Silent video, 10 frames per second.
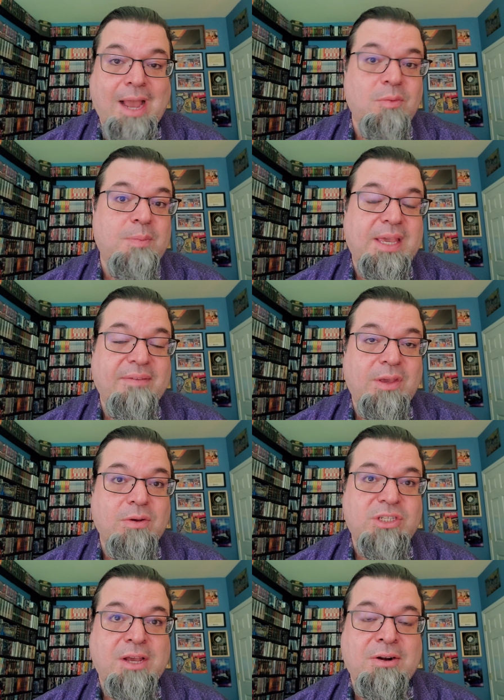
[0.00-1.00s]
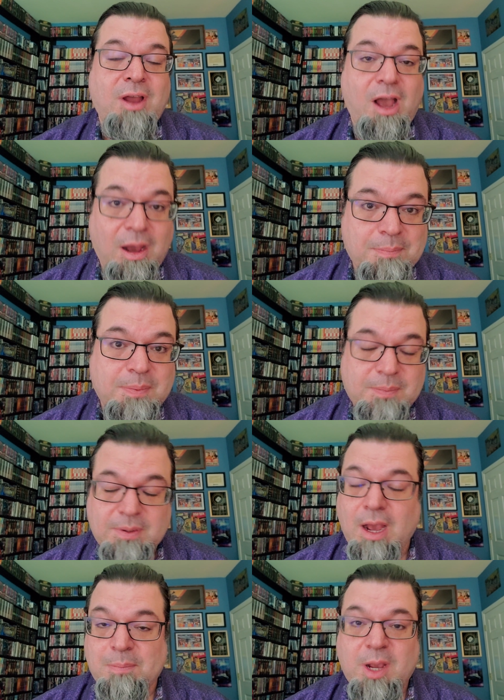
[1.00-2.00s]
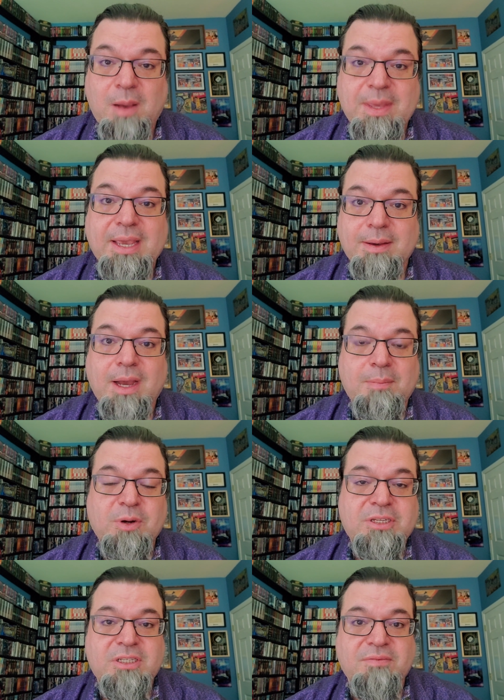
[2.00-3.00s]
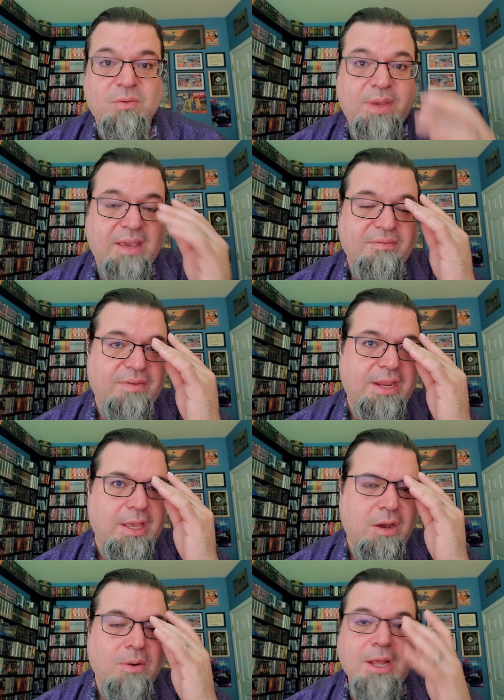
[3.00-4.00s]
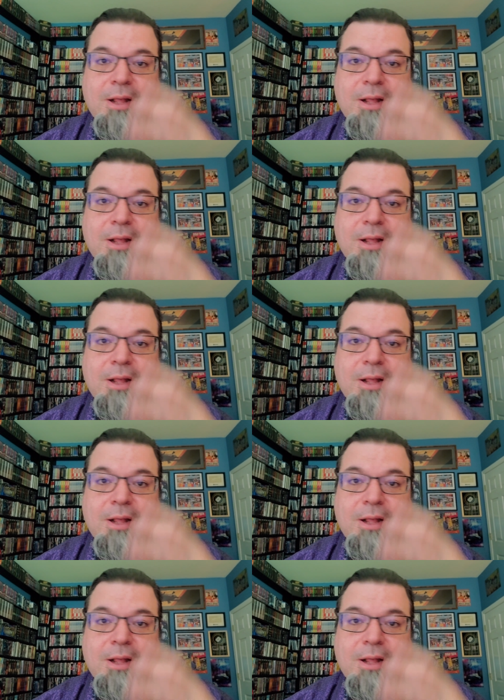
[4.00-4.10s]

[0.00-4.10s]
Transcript: I will be giving you a shout out an up upcoming uh, Breaches of the Week video